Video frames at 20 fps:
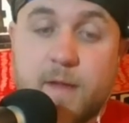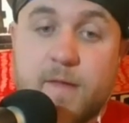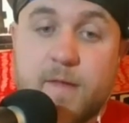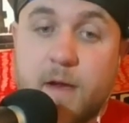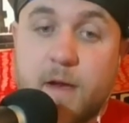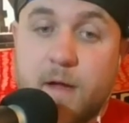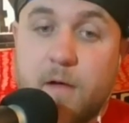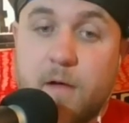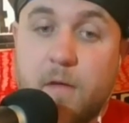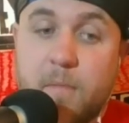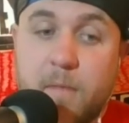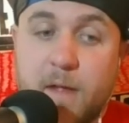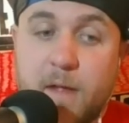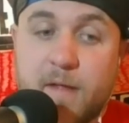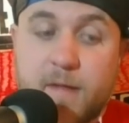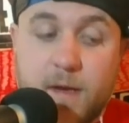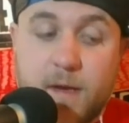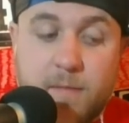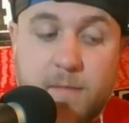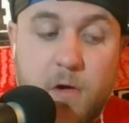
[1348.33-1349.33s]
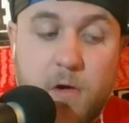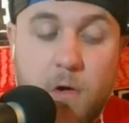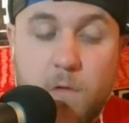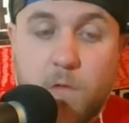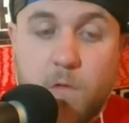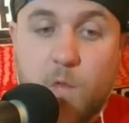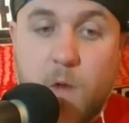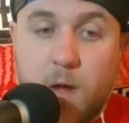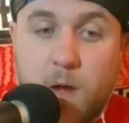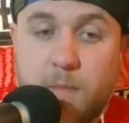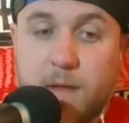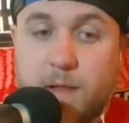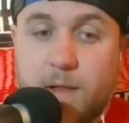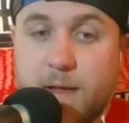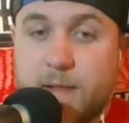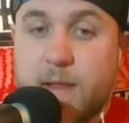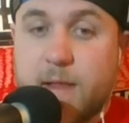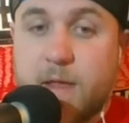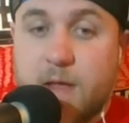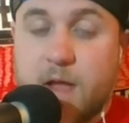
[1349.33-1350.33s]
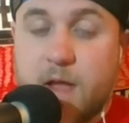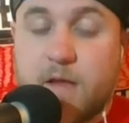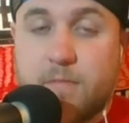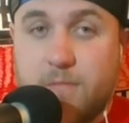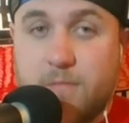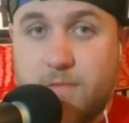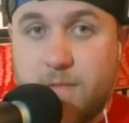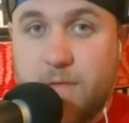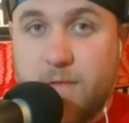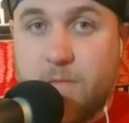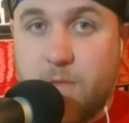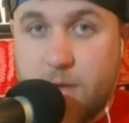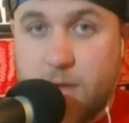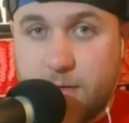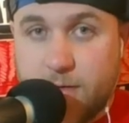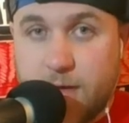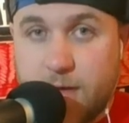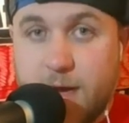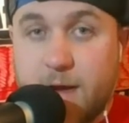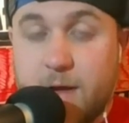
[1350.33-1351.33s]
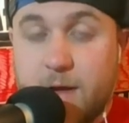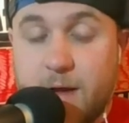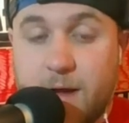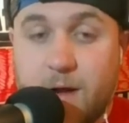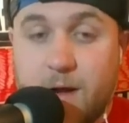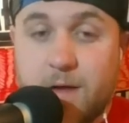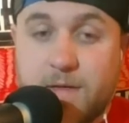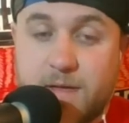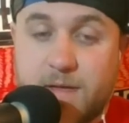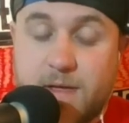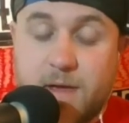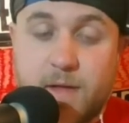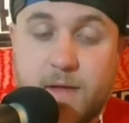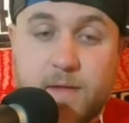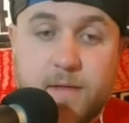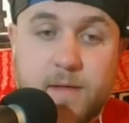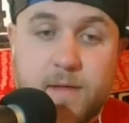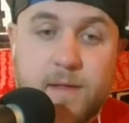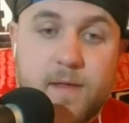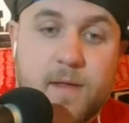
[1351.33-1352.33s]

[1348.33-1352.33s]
It's gonna be overwhelming, like the Yes Movement was. I guarantee it.